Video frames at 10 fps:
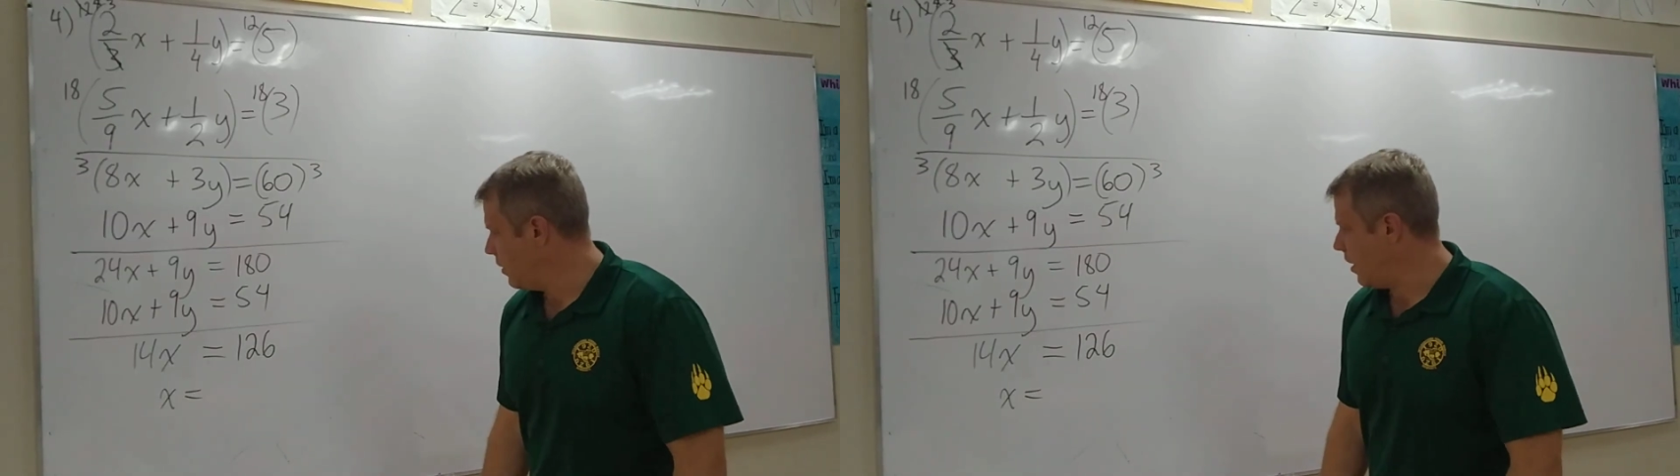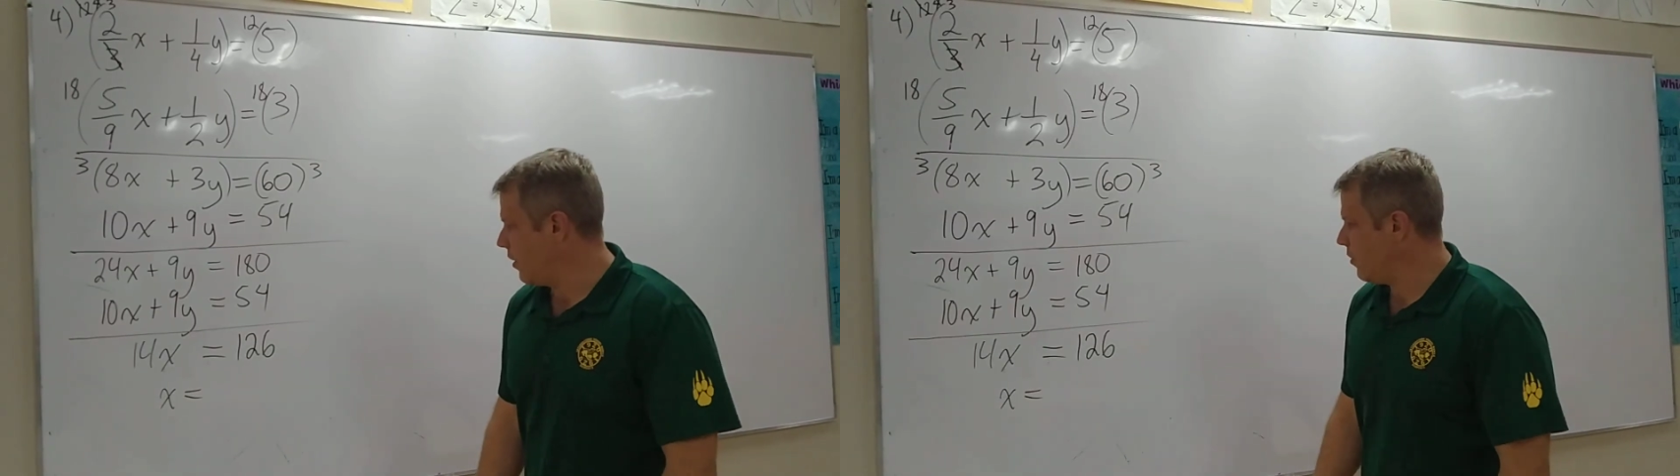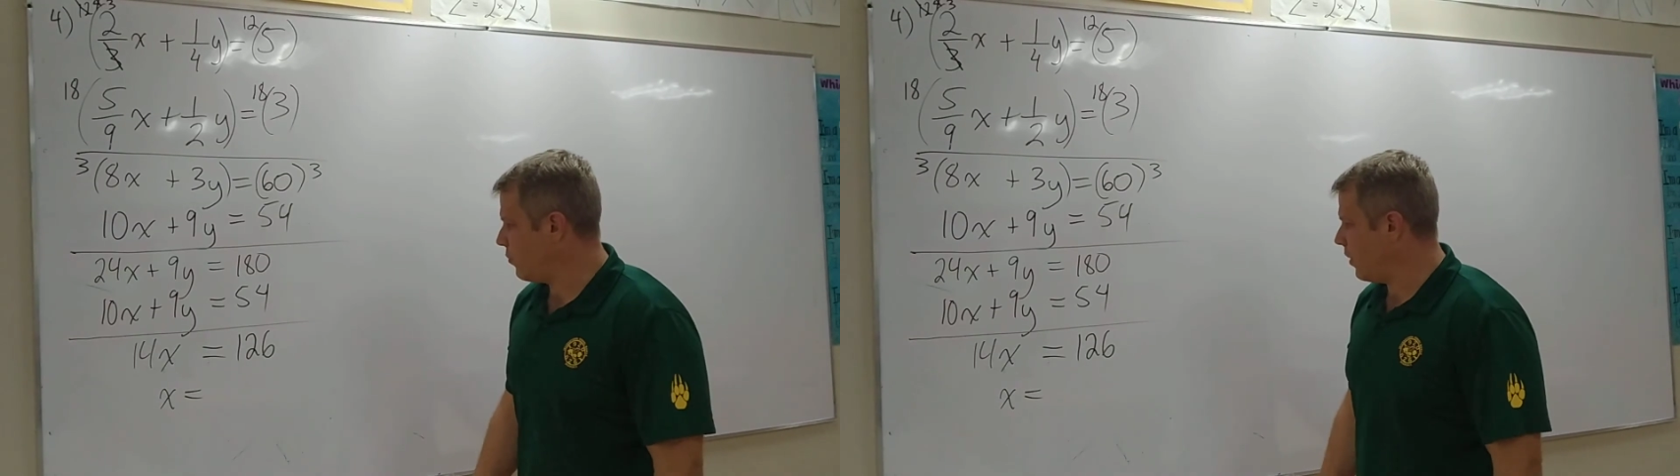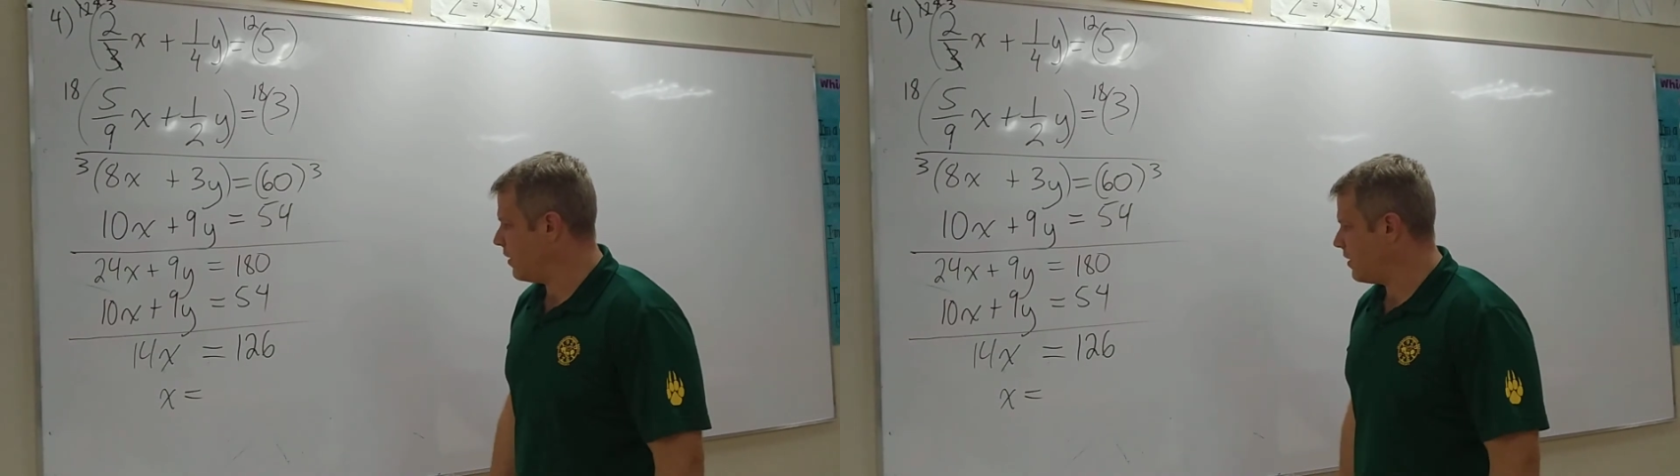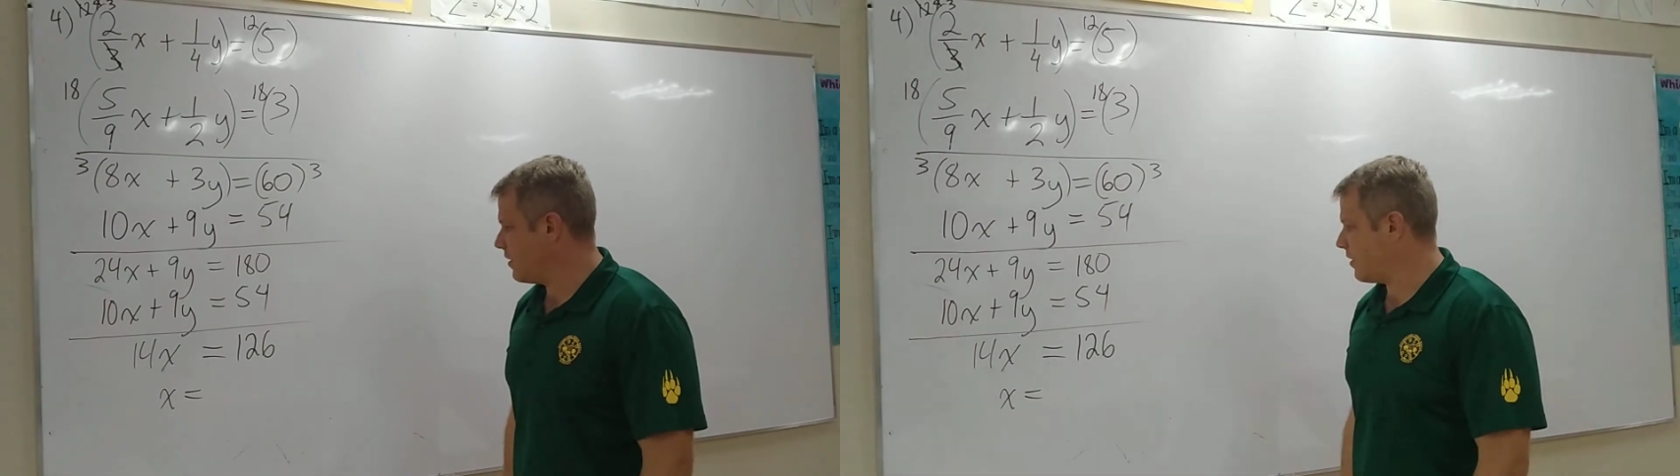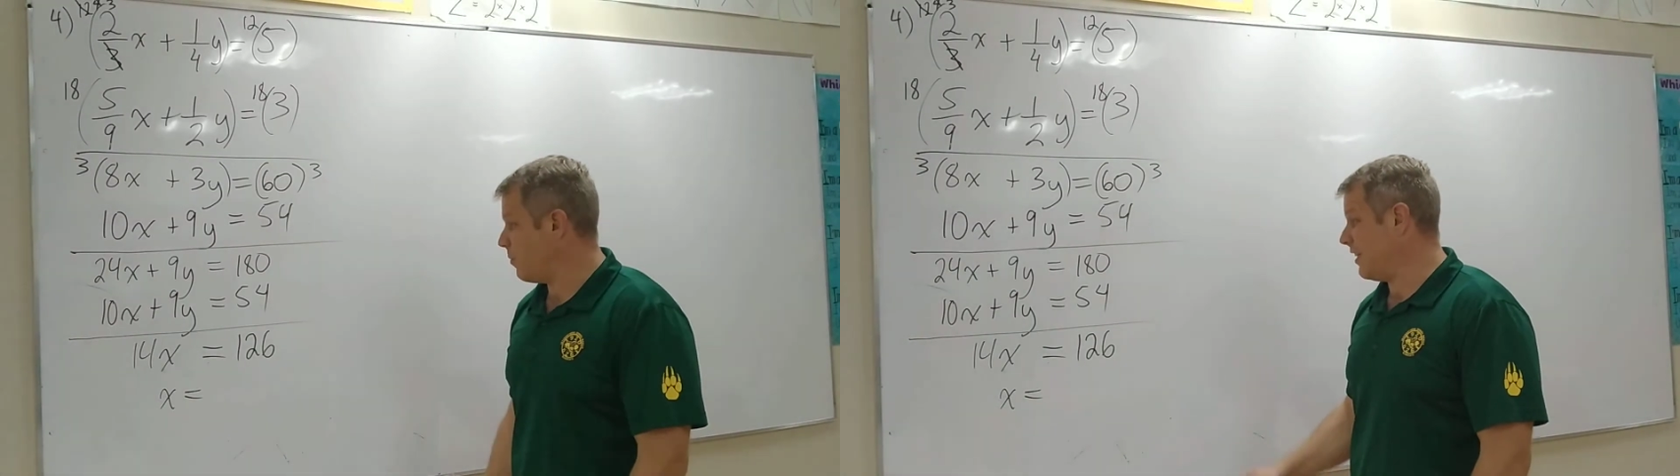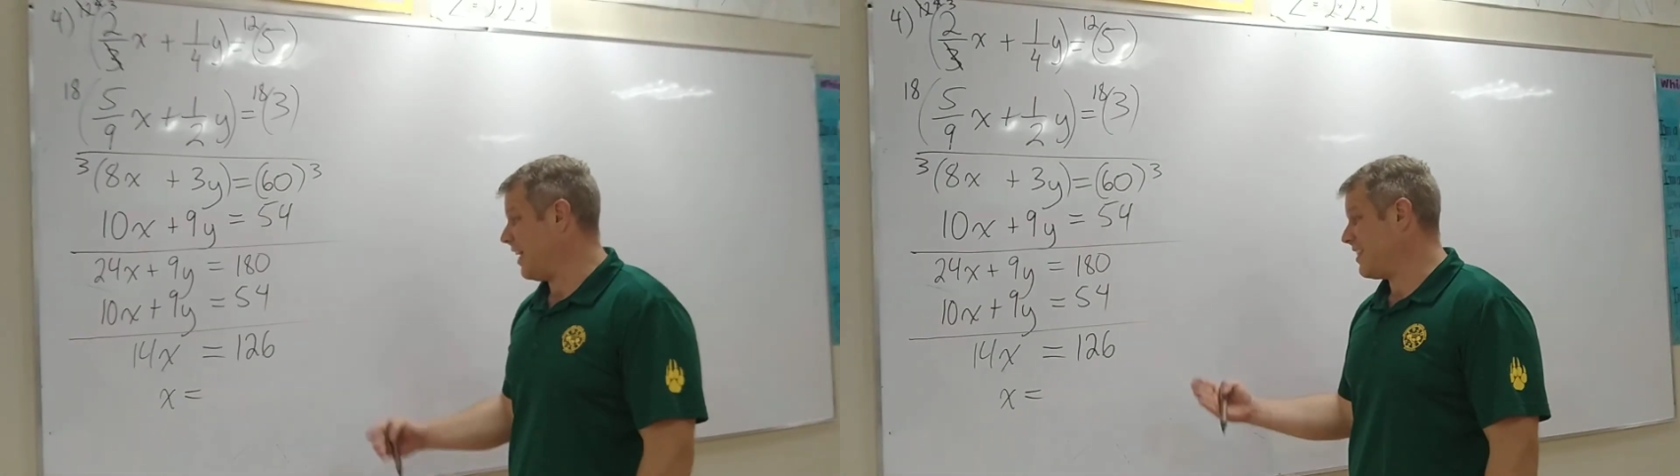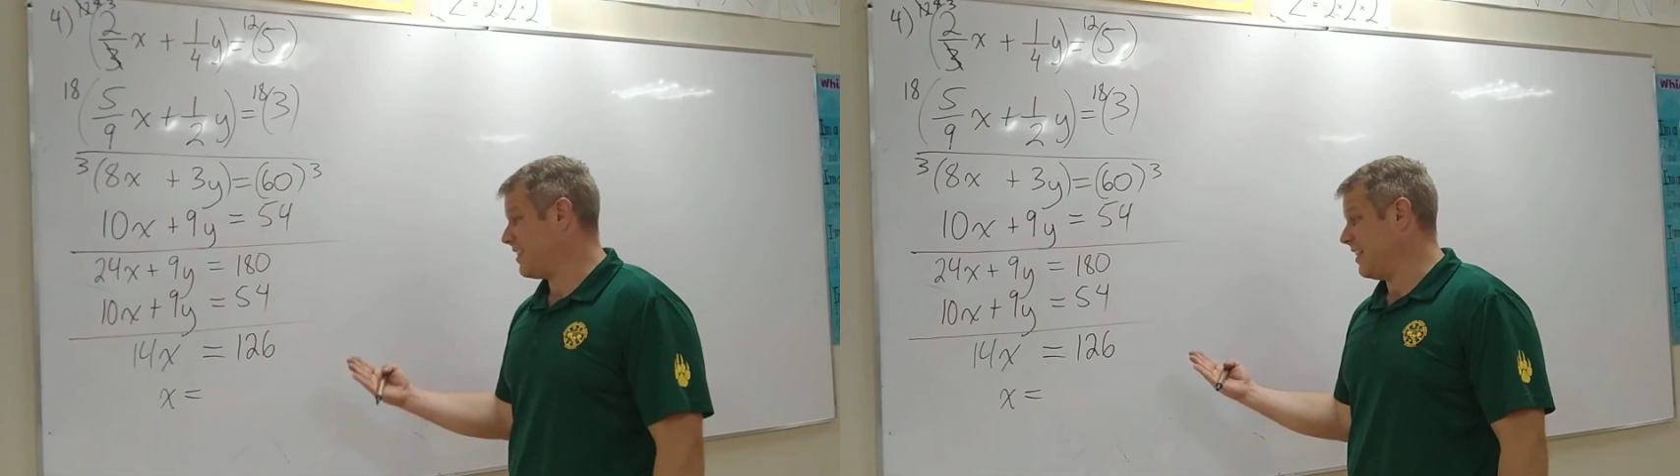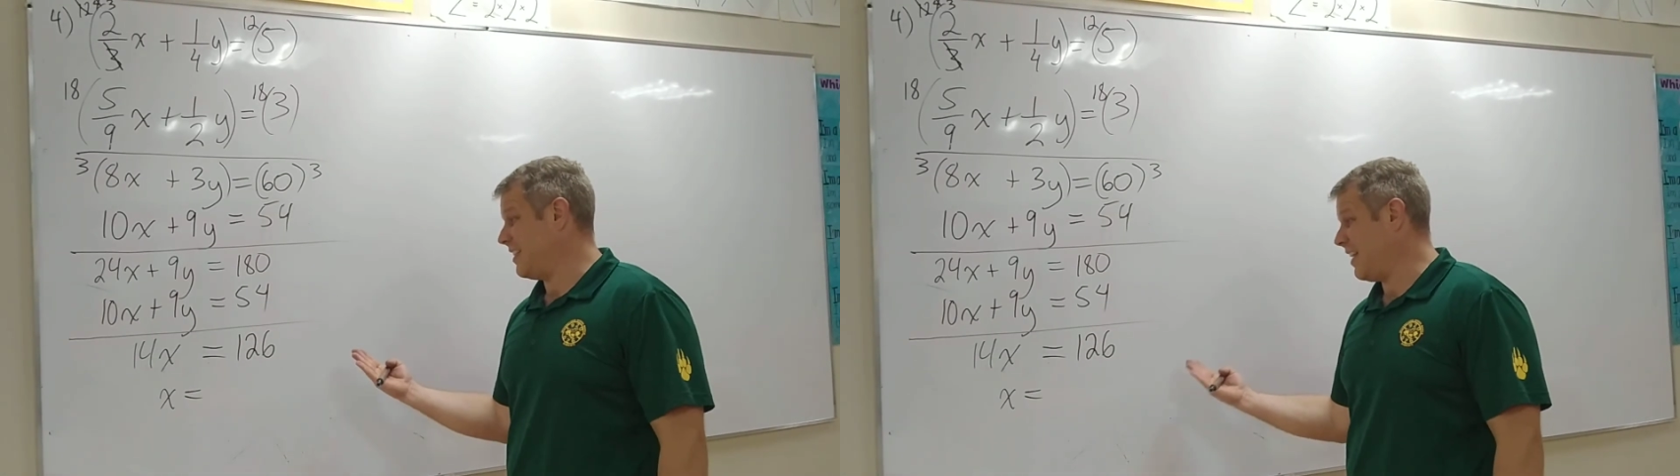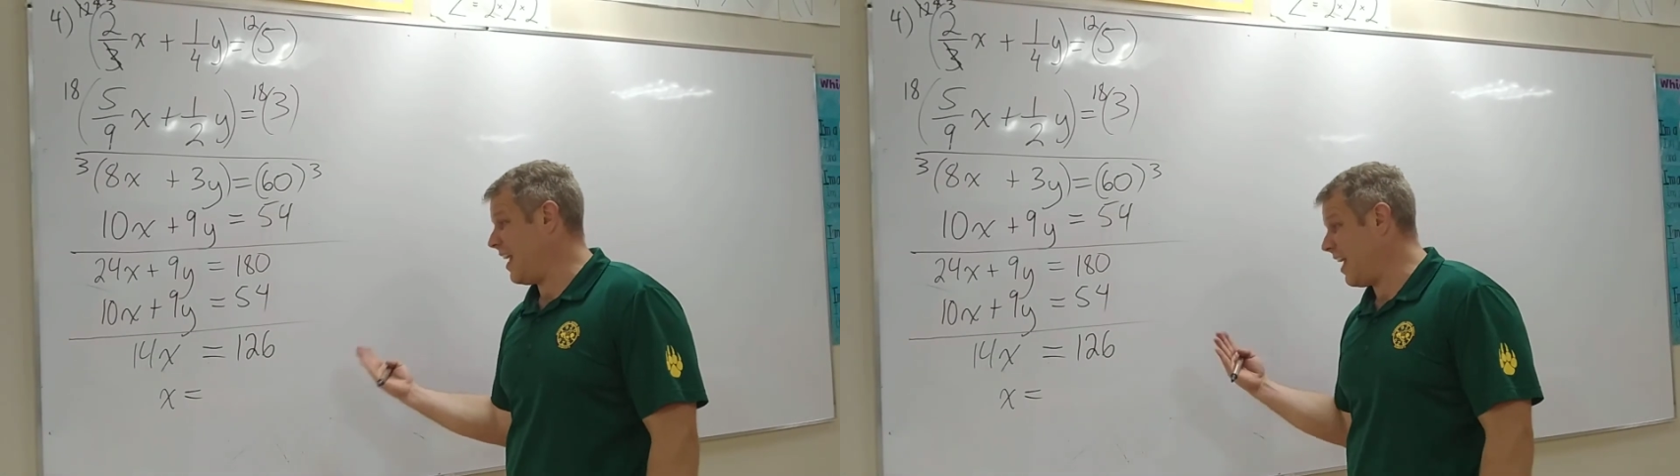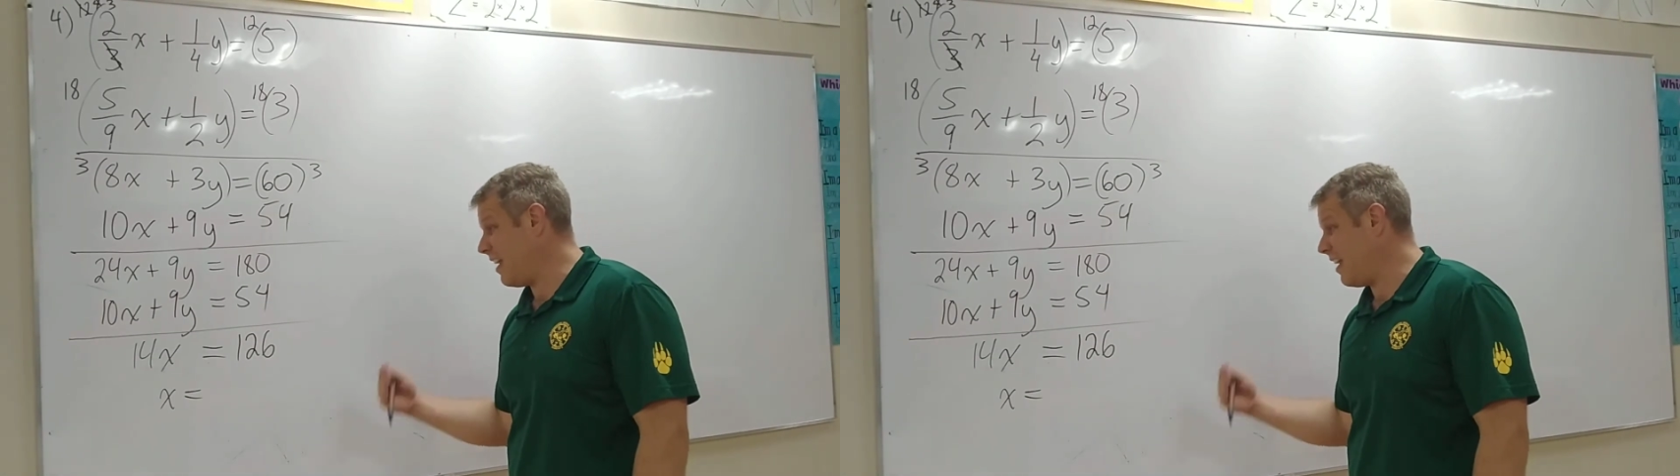126? It's going to be less than 10.